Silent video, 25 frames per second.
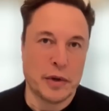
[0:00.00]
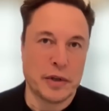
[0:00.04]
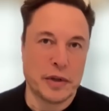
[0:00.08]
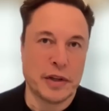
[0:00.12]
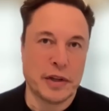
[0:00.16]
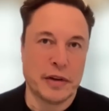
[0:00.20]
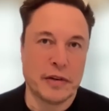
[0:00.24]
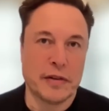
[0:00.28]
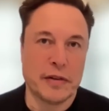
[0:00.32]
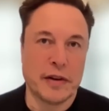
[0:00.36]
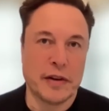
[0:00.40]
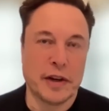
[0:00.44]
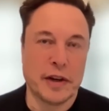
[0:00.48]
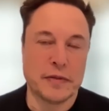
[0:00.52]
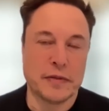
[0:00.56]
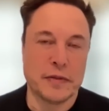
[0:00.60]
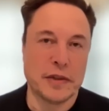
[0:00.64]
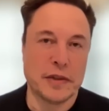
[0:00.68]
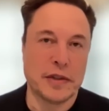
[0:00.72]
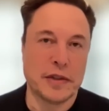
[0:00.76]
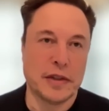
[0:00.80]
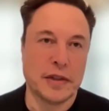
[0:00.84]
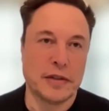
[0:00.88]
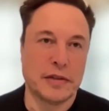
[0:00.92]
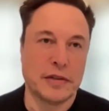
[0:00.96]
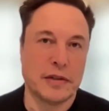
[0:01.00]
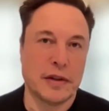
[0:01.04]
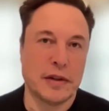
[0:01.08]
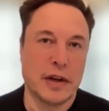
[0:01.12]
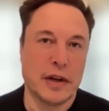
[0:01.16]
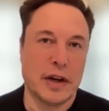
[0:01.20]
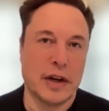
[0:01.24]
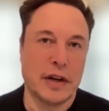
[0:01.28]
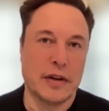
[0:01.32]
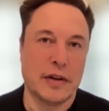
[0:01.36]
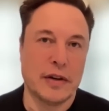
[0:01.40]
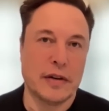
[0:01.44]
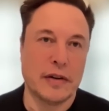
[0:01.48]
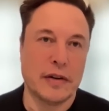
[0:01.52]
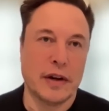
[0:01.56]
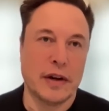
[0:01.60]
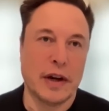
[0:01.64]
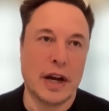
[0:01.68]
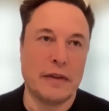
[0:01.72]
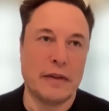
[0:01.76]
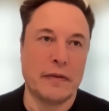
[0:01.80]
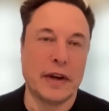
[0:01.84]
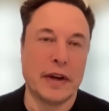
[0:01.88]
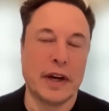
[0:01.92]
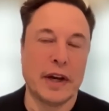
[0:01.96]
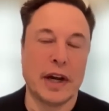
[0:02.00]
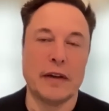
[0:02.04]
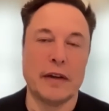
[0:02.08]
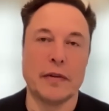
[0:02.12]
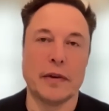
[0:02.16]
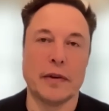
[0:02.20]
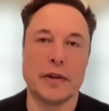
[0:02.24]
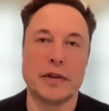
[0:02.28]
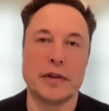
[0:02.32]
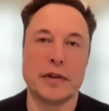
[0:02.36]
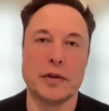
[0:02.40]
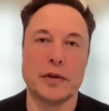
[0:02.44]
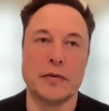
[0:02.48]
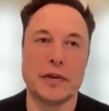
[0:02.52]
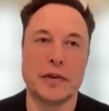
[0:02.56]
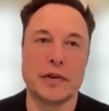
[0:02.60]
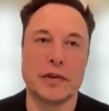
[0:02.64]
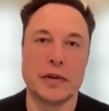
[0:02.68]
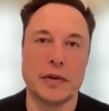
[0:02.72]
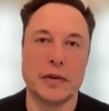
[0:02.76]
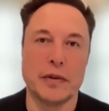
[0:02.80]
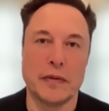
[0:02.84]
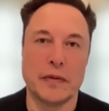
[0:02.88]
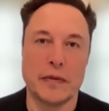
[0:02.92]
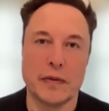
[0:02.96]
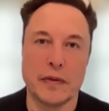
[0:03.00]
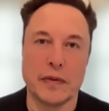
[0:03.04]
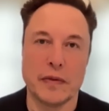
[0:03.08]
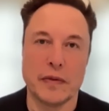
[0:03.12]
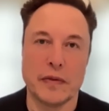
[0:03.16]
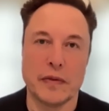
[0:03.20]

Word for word: we're seeing from customers is being unable to, to